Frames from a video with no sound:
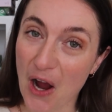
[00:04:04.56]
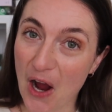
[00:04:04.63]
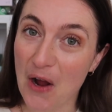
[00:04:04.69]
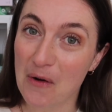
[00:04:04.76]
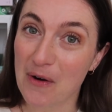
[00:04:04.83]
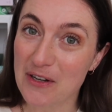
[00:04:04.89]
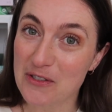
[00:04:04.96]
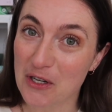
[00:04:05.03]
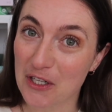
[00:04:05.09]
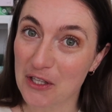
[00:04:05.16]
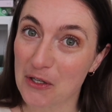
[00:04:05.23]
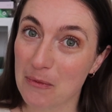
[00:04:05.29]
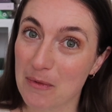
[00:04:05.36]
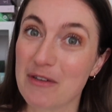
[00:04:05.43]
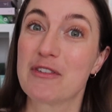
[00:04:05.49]
I went on a
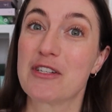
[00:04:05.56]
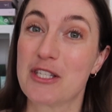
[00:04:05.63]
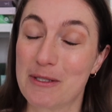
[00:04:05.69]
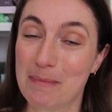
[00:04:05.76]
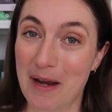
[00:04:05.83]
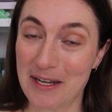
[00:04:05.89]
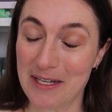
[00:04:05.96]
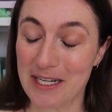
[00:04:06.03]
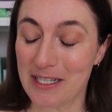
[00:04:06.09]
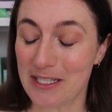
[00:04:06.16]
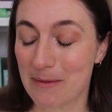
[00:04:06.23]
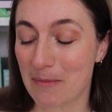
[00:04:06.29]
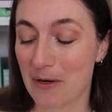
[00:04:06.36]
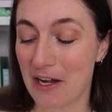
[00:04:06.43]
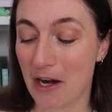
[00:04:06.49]
little bit of a spending
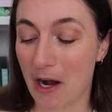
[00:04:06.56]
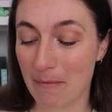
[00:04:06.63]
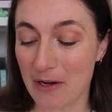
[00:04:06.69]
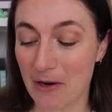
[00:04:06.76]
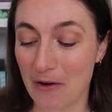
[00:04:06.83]
spree, I'll be